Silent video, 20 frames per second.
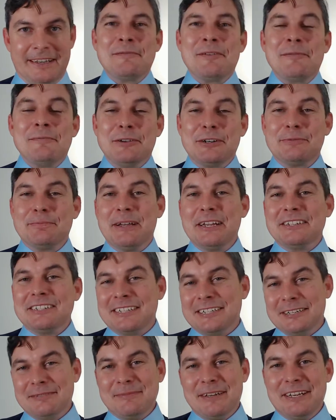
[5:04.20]
which
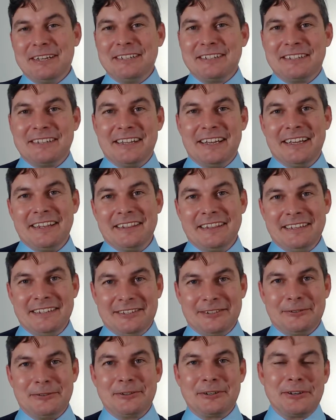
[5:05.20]
basically means that the
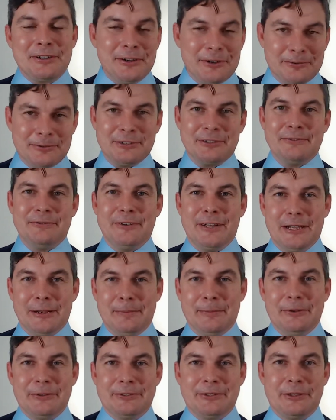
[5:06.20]
source code was
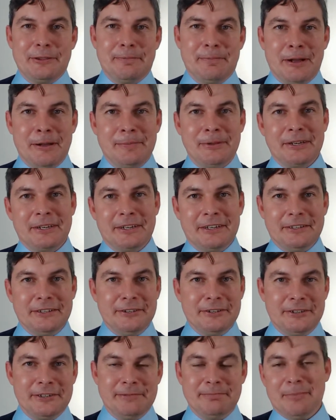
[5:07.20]
available to the public and
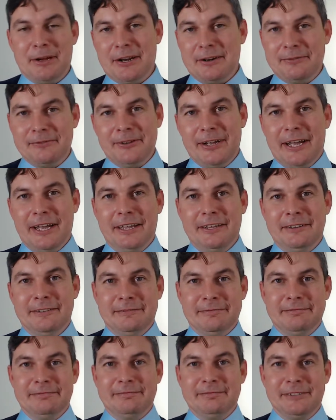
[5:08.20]
you could modify it
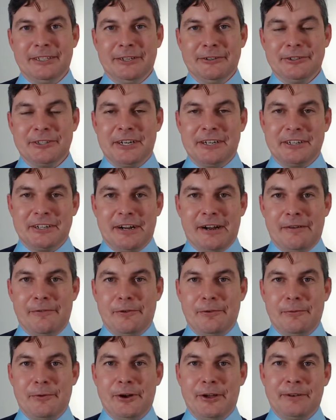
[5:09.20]
and change it however
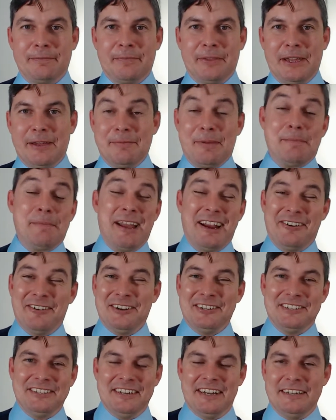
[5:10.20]
you want. My
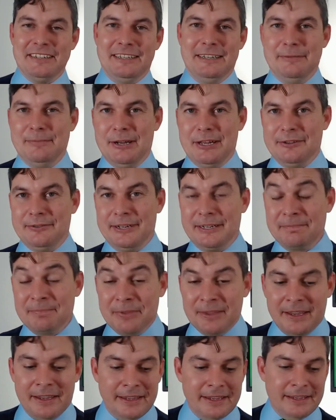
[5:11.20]
background's in IT, by the way.
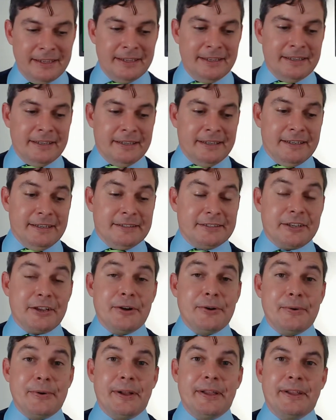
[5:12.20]
So